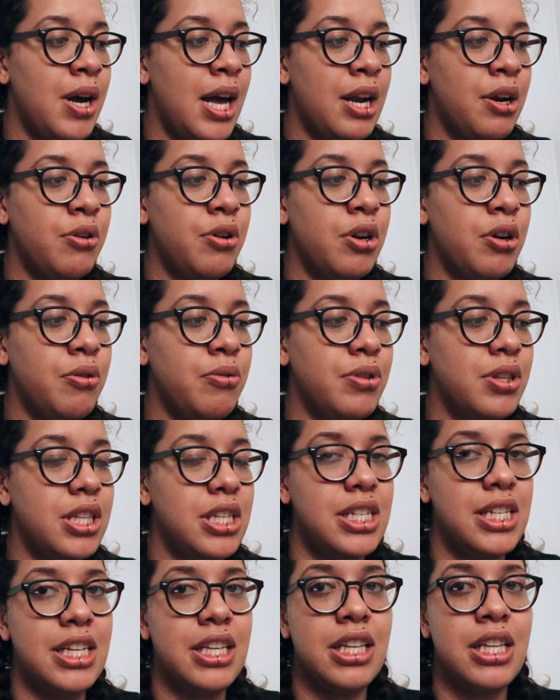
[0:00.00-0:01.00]
I don't know what the
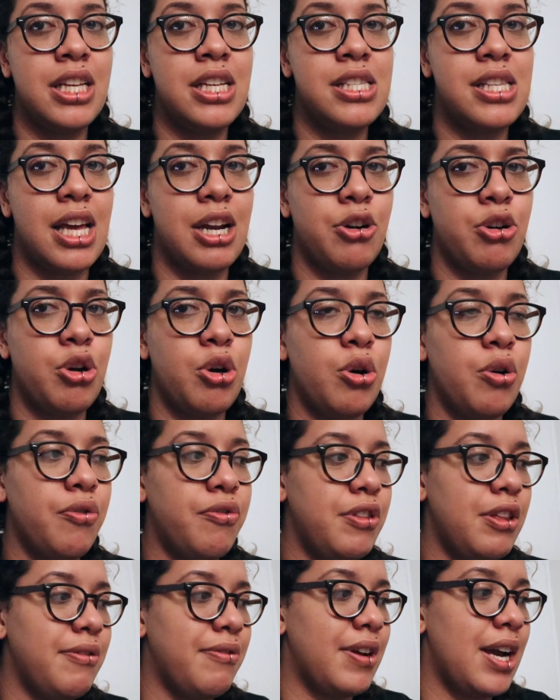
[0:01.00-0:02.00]
deal is. I don't know
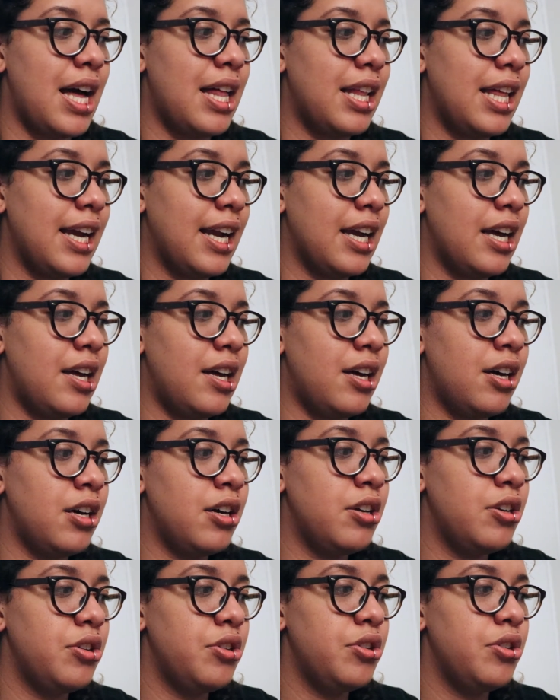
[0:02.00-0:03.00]
if they've got like if
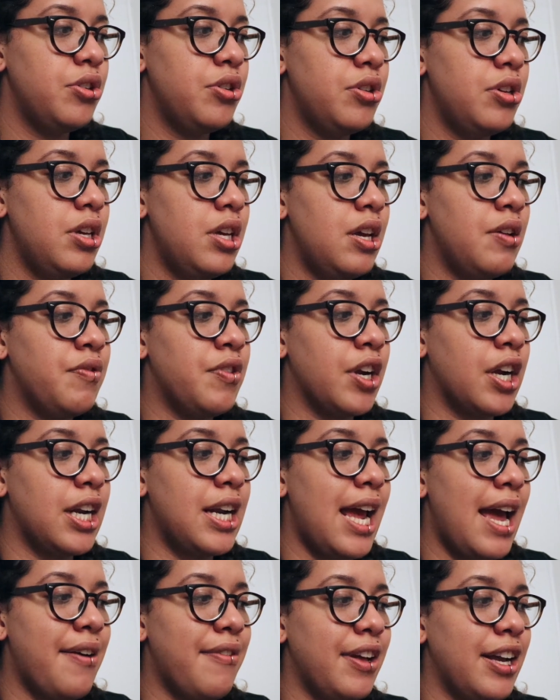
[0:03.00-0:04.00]
they're
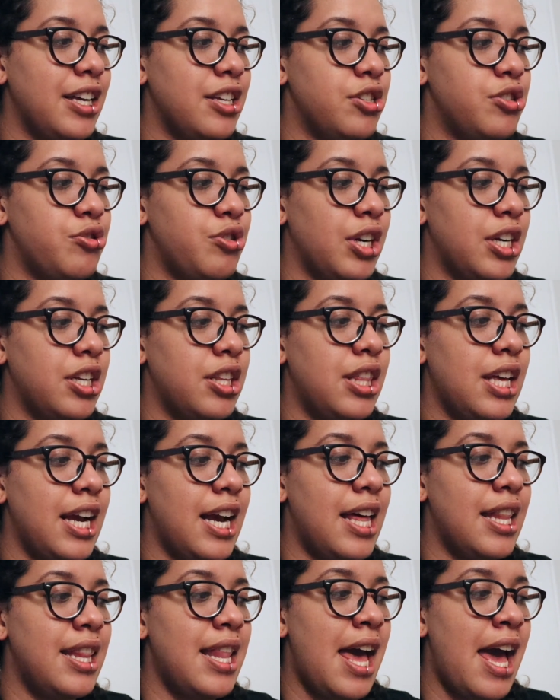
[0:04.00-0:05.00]
gonna have like a strict thing
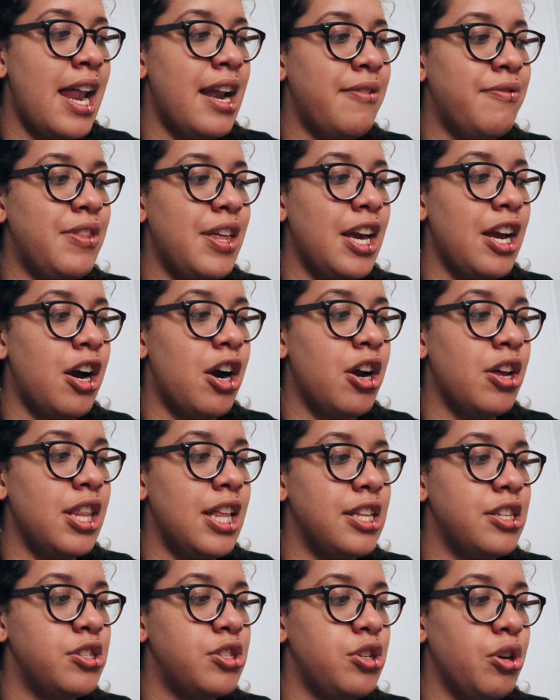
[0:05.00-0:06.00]
on that. If they are,
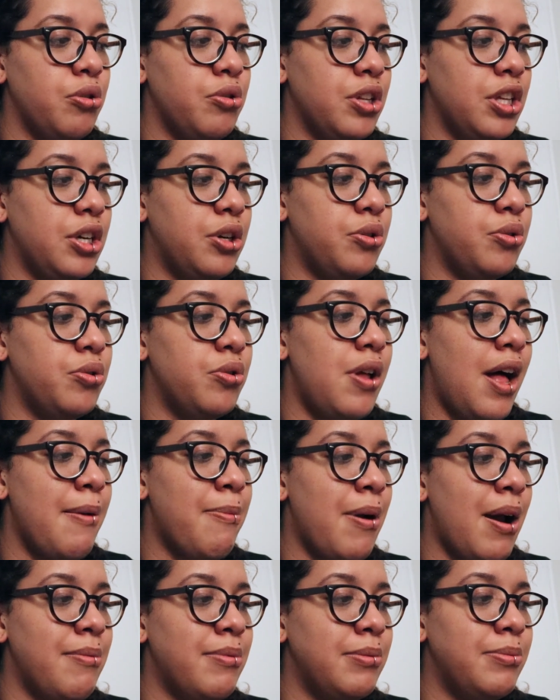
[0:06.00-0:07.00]
that's totally cool. I
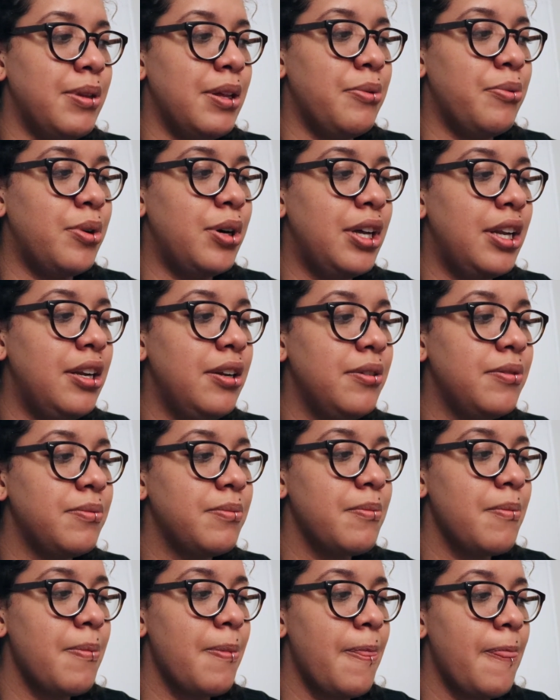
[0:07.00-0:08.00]
probably would.
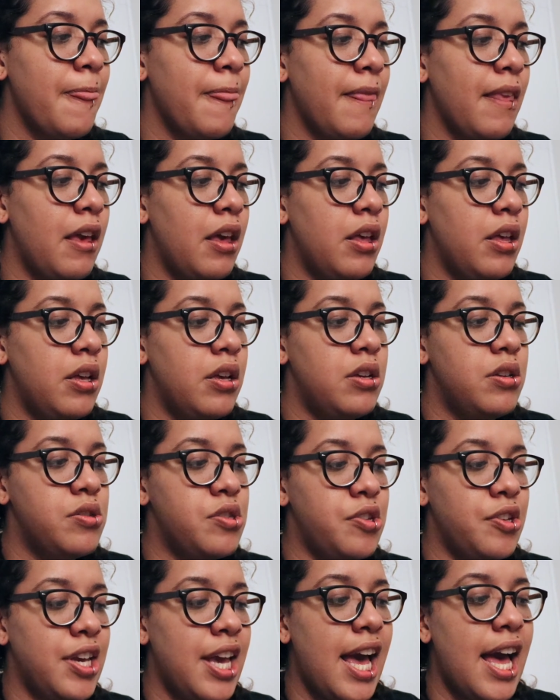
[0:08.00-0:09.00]

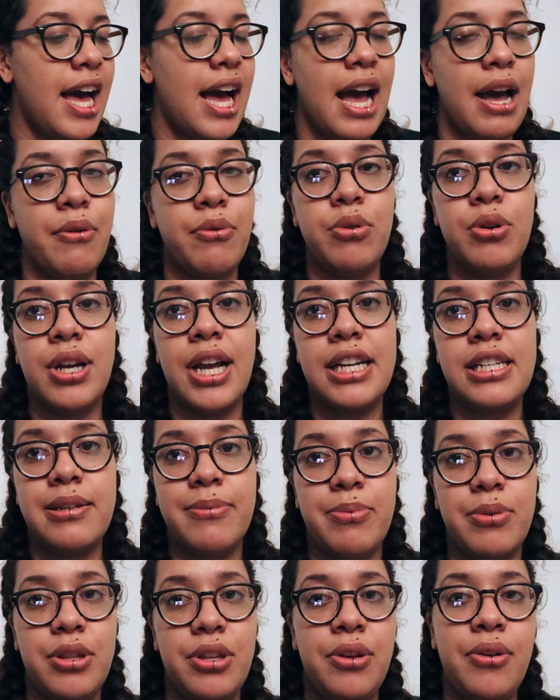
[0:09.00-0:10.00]
So yeah, I will catch
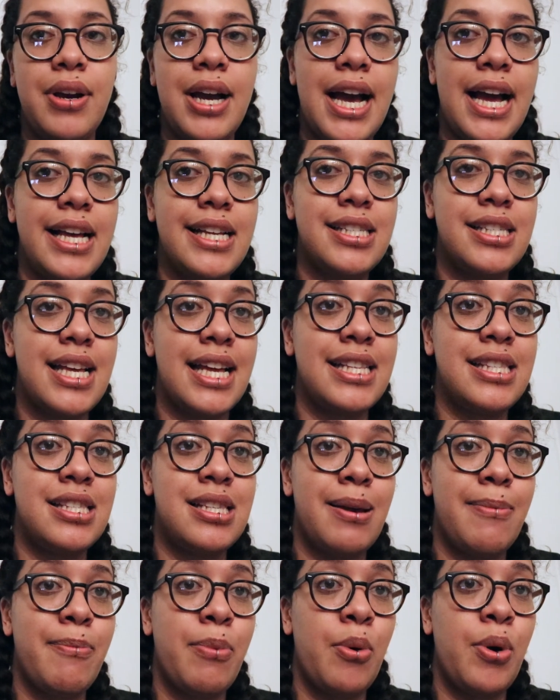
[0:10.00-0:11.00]
up with you guys at
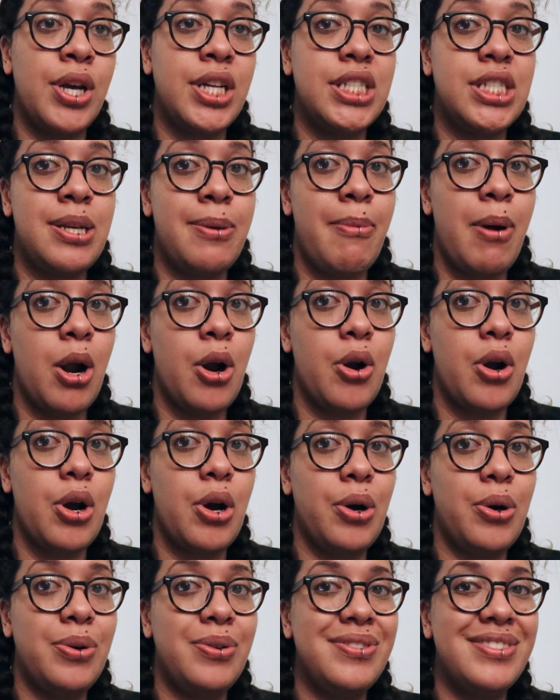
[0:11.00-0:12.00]
some point
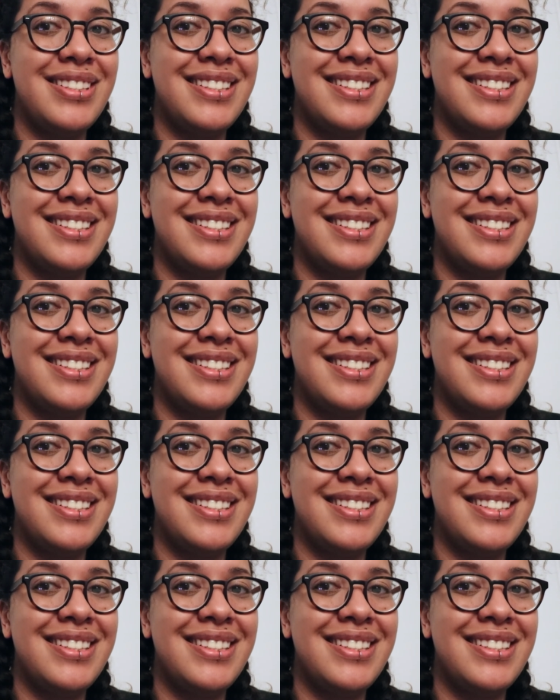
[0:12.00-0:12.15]
tomorrow.